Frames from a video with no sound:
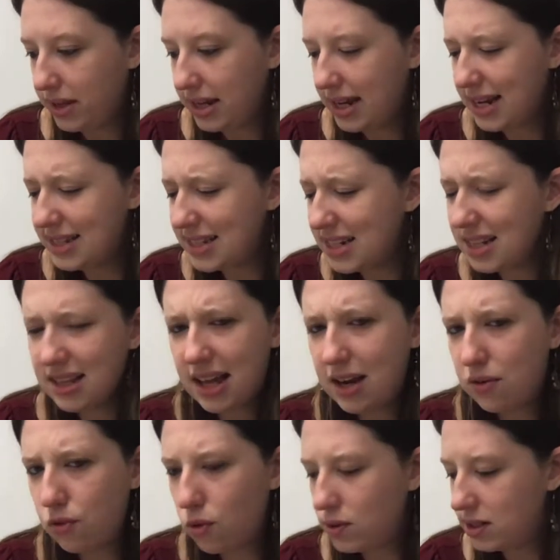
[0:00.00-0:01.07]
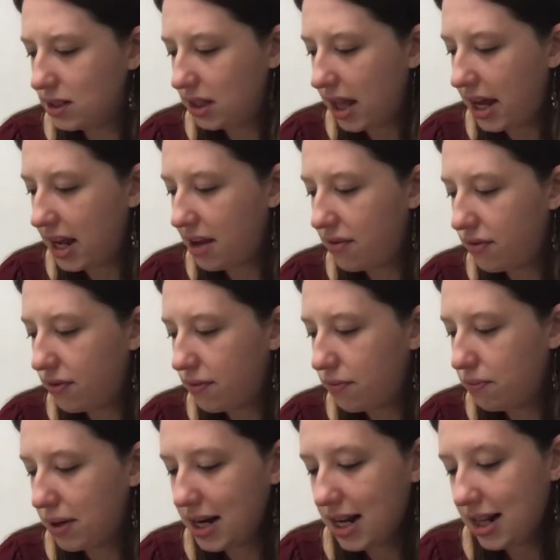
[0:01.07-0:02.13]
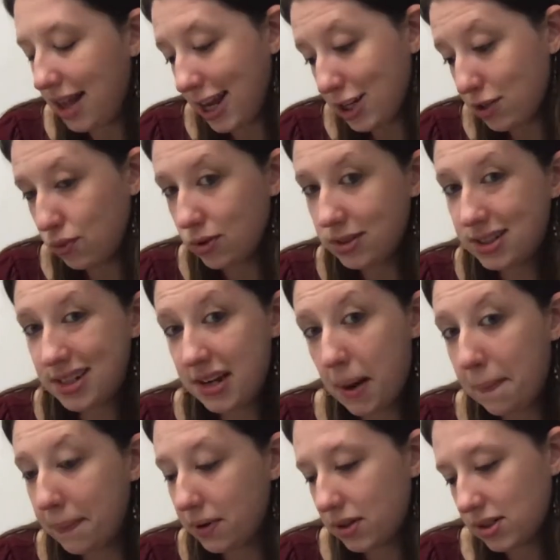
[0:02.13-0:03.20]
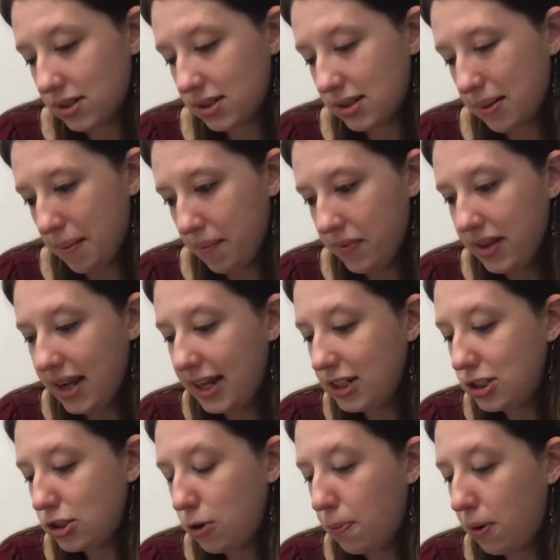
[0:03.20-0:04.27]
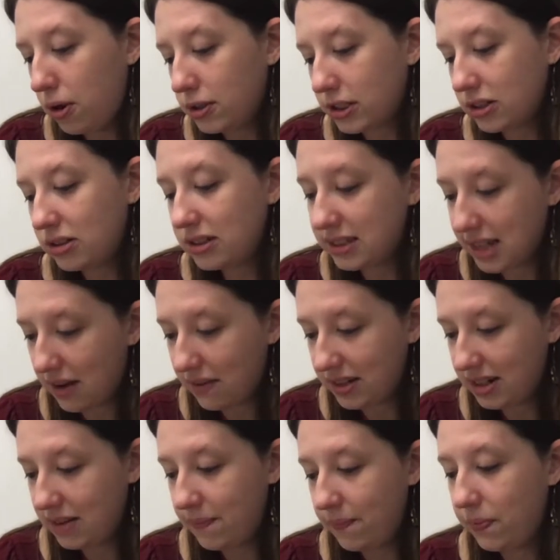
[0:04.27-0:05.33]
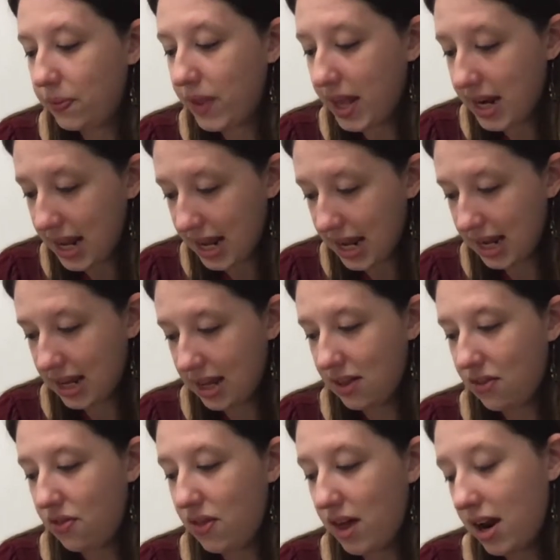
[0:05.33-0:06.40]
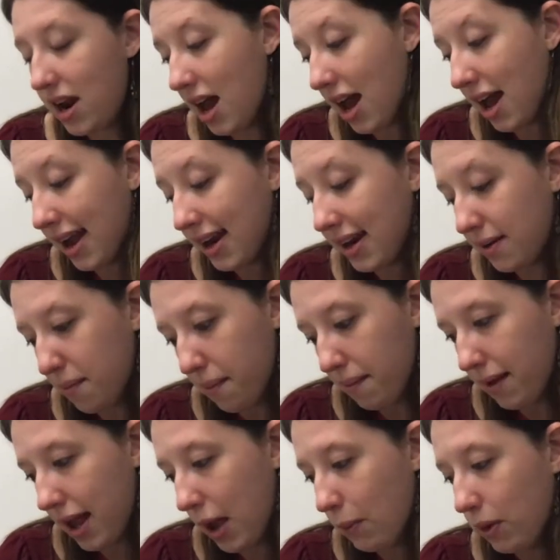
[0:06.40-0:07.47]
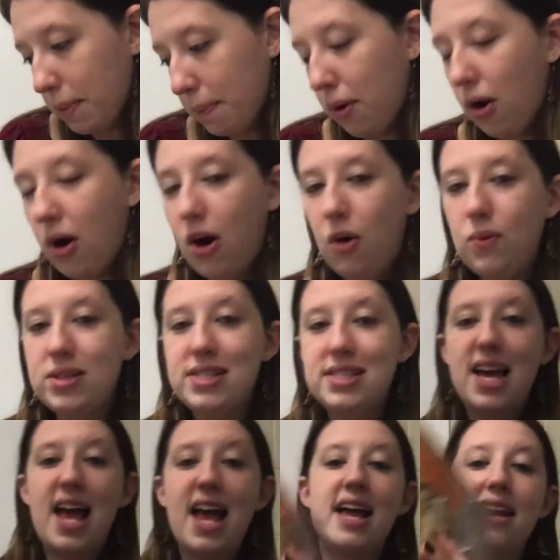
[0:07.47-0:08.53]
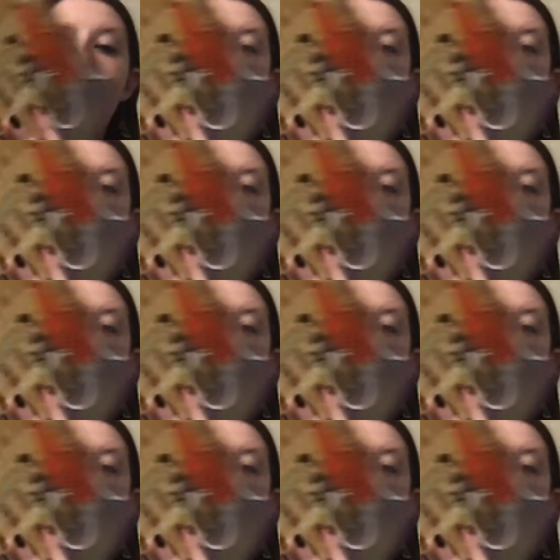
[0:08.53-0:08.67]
He didn't like rules in life, but he liked rules in numbers. And so Paul turned 7, then 8, then 9, and when Paul was 10,